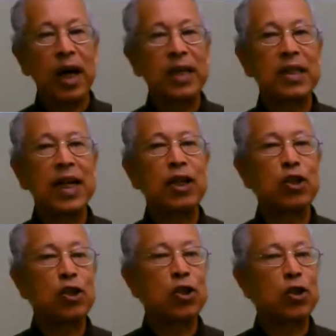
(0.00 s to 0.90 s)

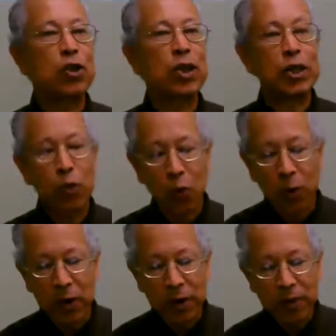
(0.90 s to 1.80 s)
attention to this
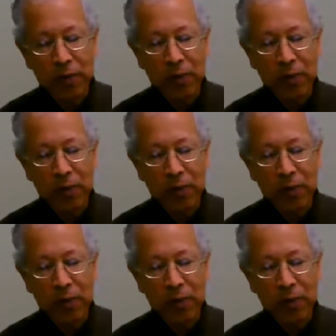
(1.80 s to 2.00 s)
woman